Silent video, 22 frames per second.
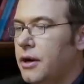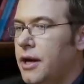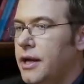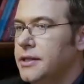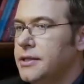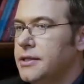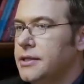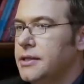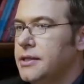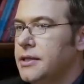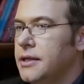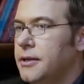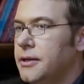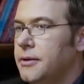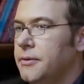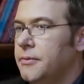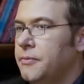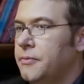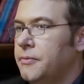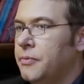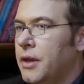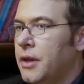let's
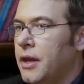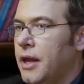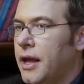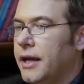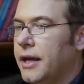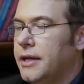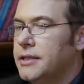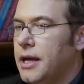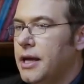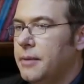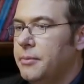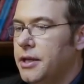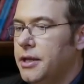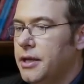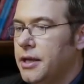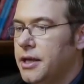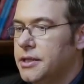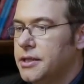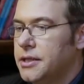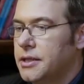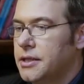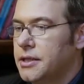examine
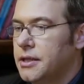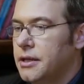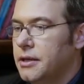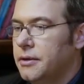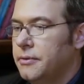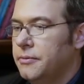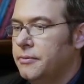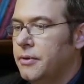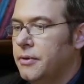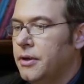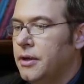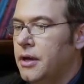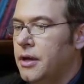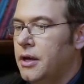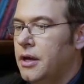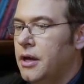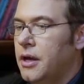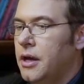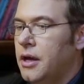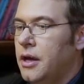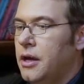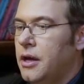risk.
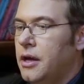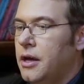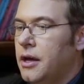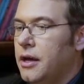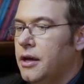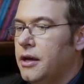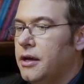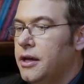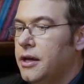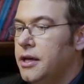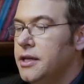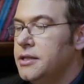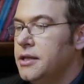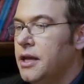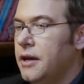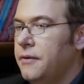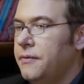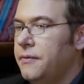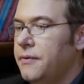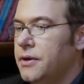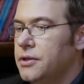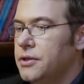Risk
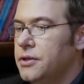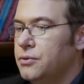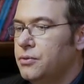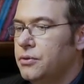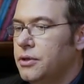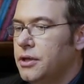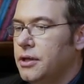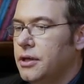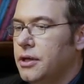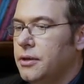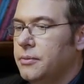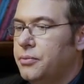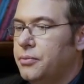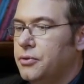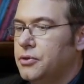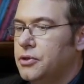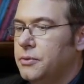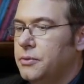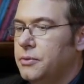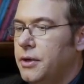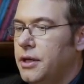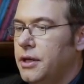refers to the
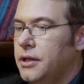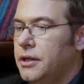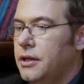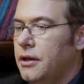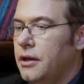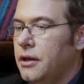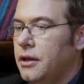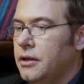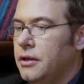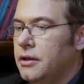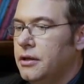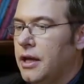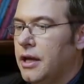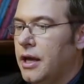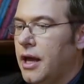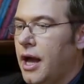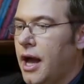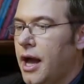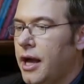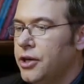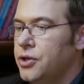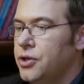possibility the
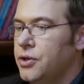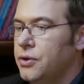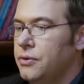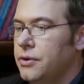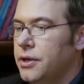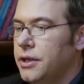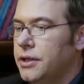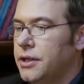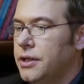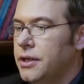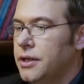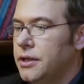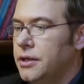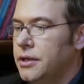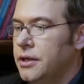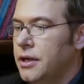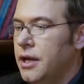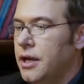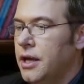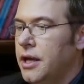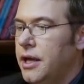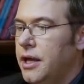actual
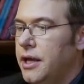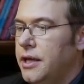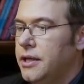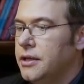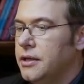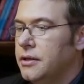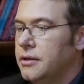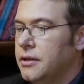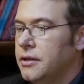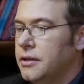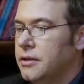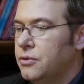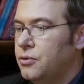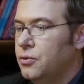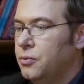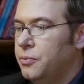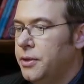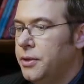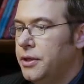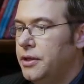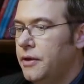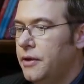return to
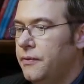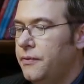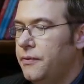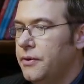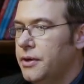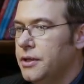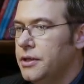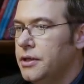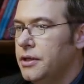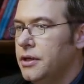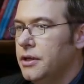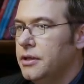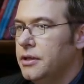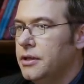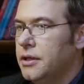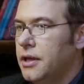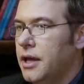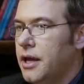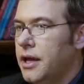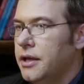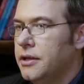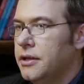be different
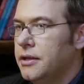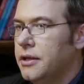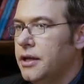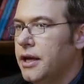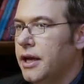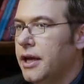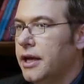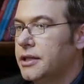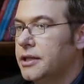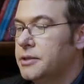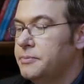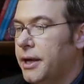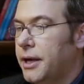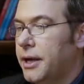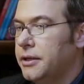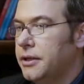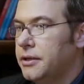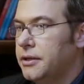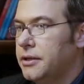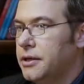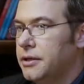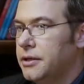than the
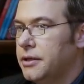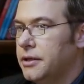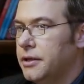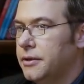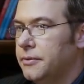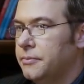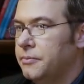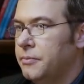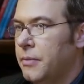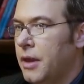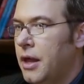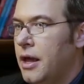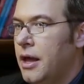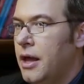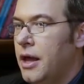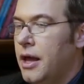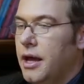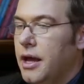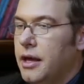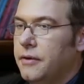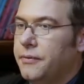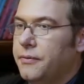expected return.
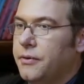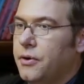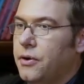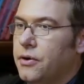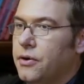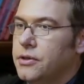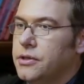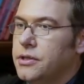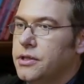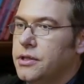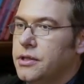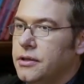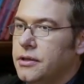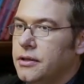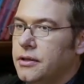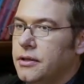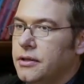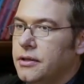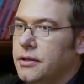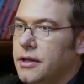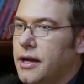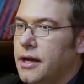And of course,
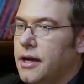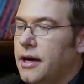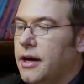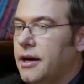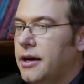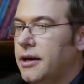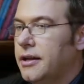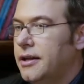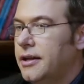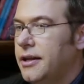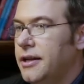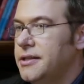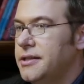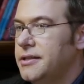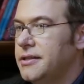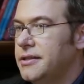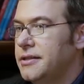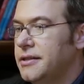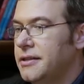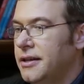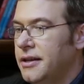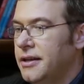there are at
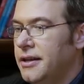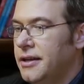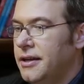least